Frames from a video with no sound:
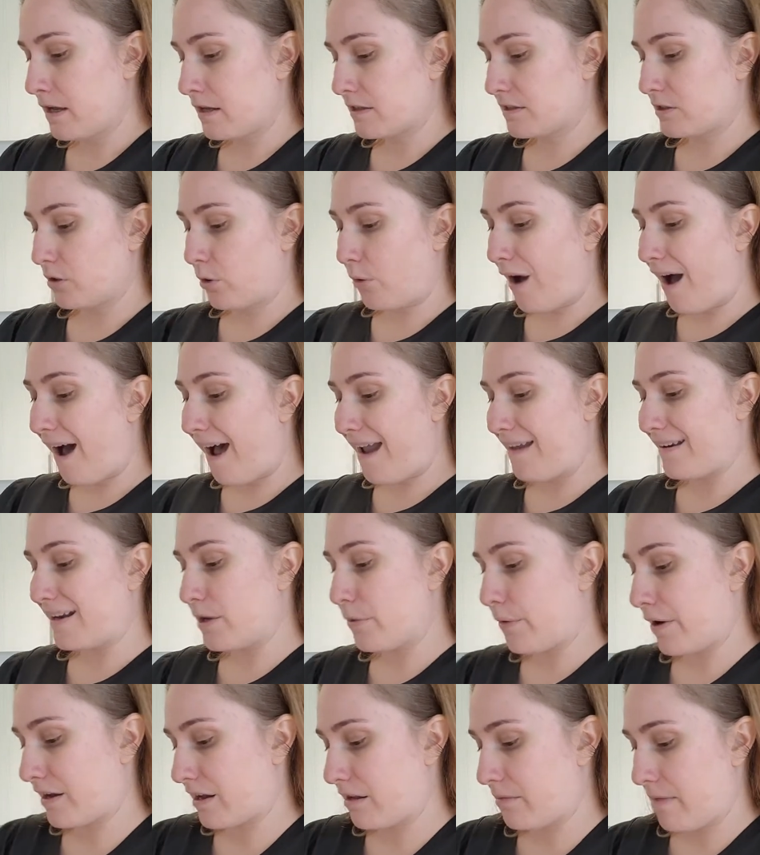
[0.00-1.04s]
So highly
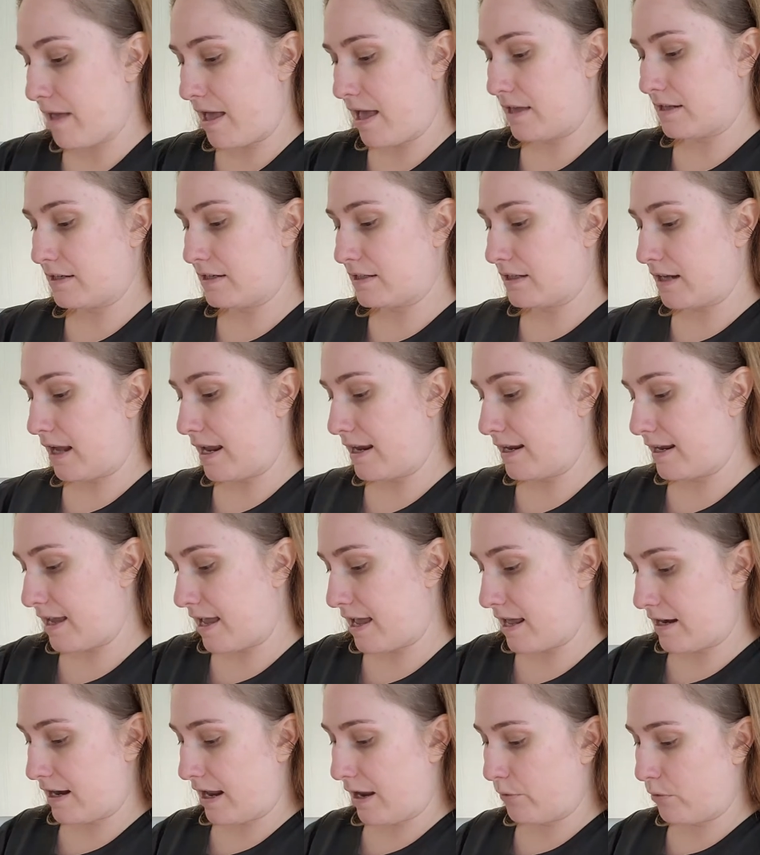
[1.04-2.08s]
recommend.
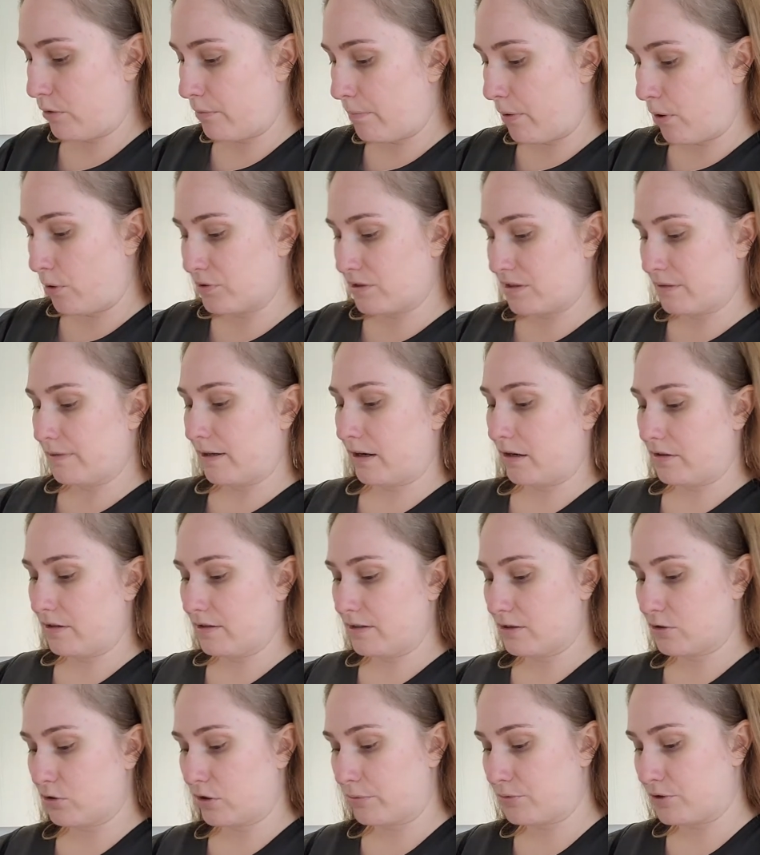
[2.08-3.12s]
Again, I will post them down in the
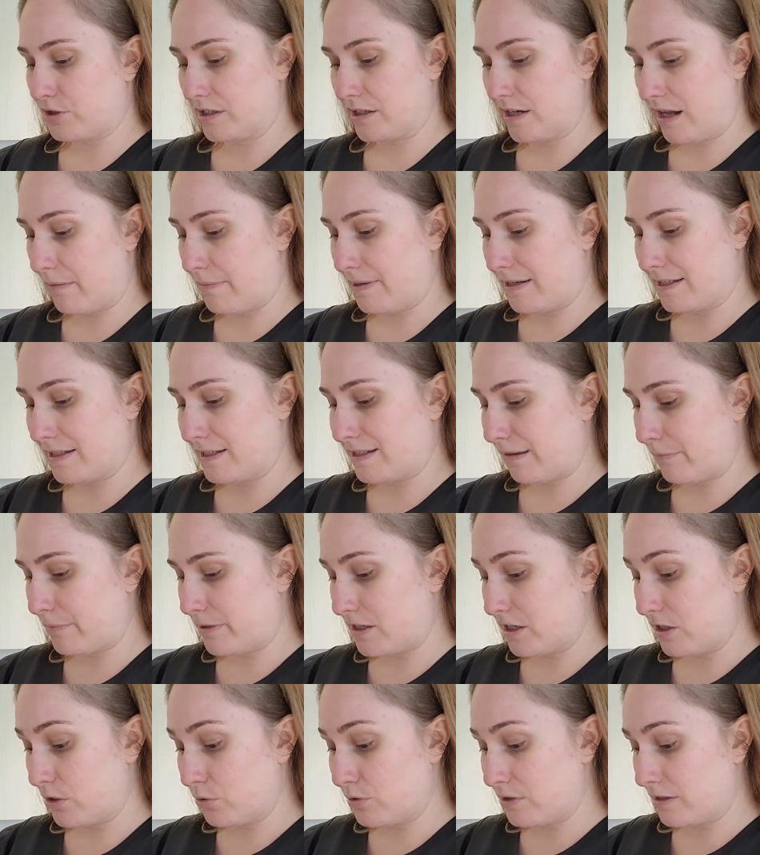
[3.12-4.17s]
description. I mean, since I've
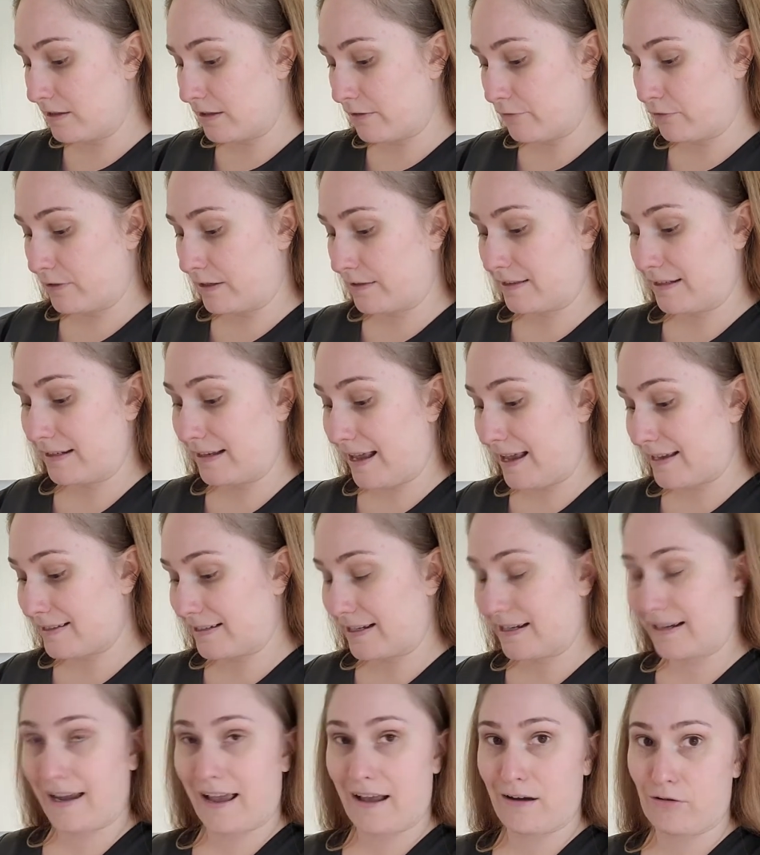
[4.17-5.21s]
been using them for like the last,
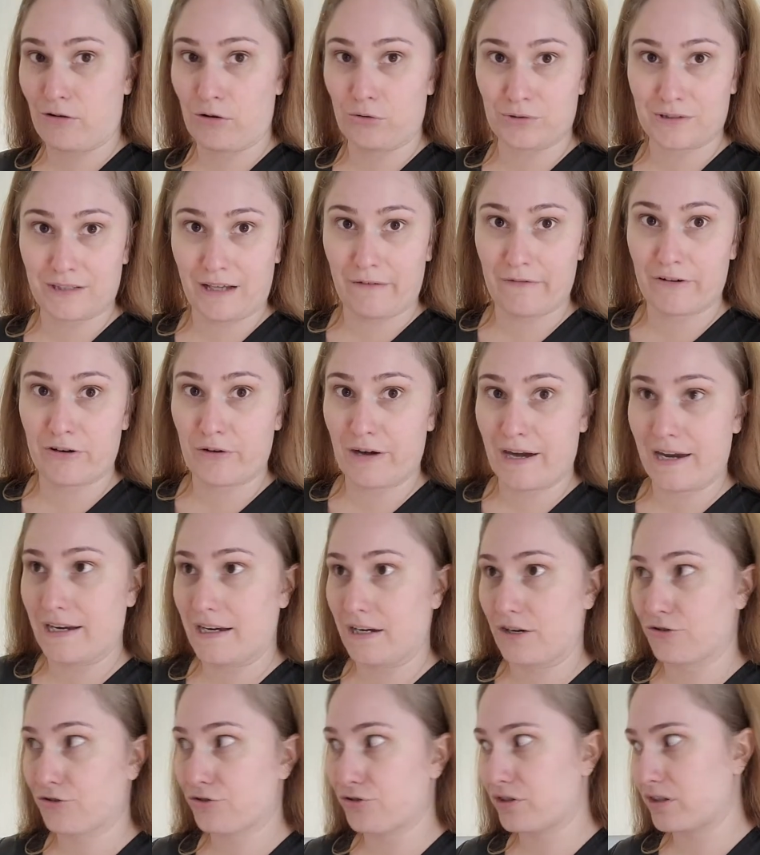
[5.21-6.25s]
like, I don't know, 7 or 8
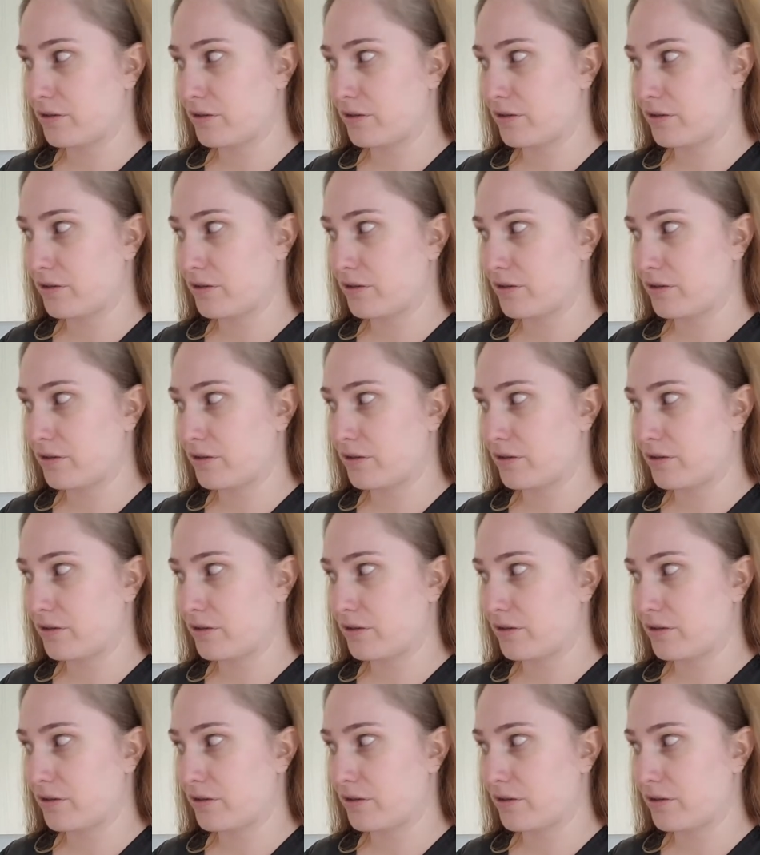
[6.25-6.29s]
years or